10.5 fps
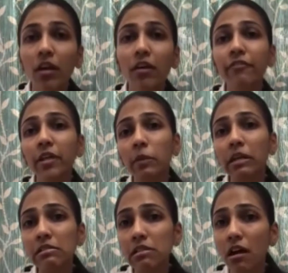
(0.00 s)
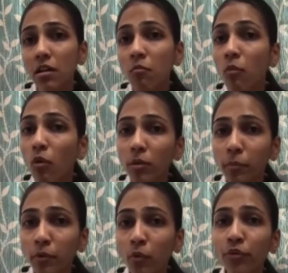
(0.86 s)
Females are more
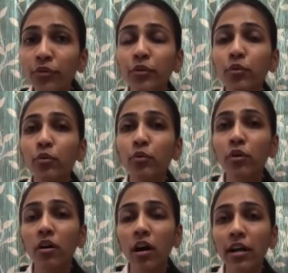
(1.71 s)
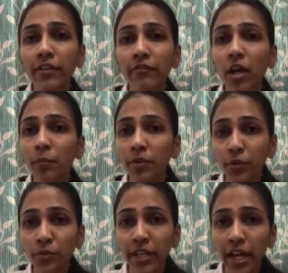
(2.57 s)
prone to develop
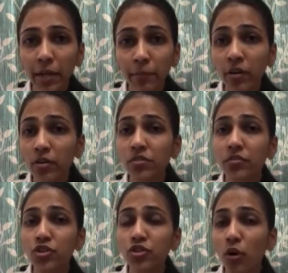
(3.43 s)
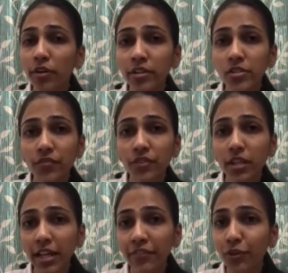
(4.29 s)
UTI because of the shortness of the
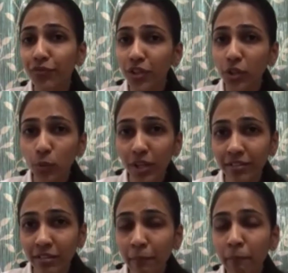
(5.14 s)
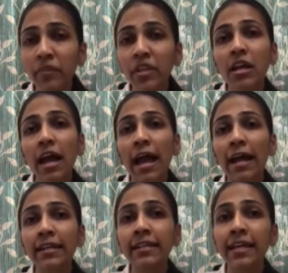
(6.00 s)
length of the urethra,
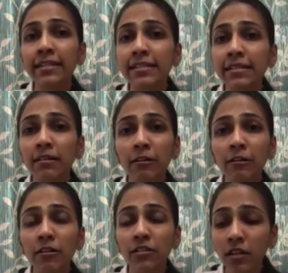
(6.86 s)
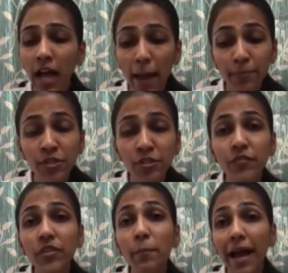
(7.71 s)
and there is the absence of
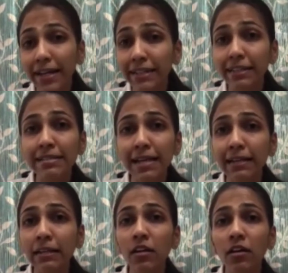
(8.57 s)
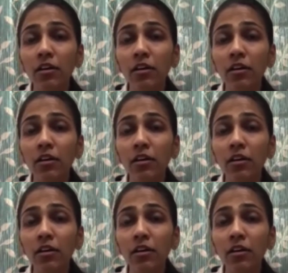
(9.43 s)
the bactericidal